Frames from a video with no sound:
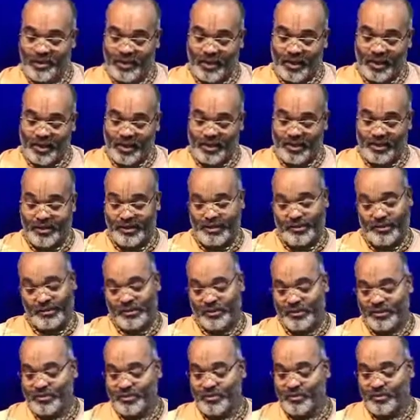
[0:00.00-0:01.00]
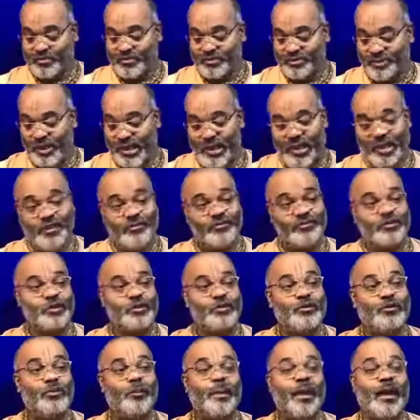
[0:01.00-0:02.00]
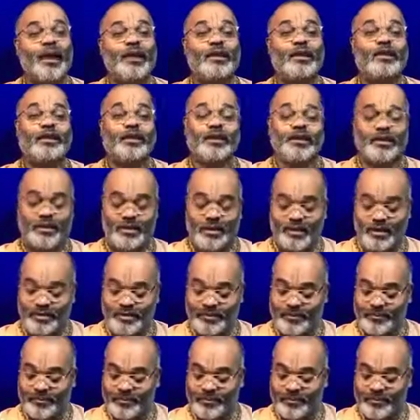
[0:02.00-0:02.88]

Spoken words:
and to save the humanity.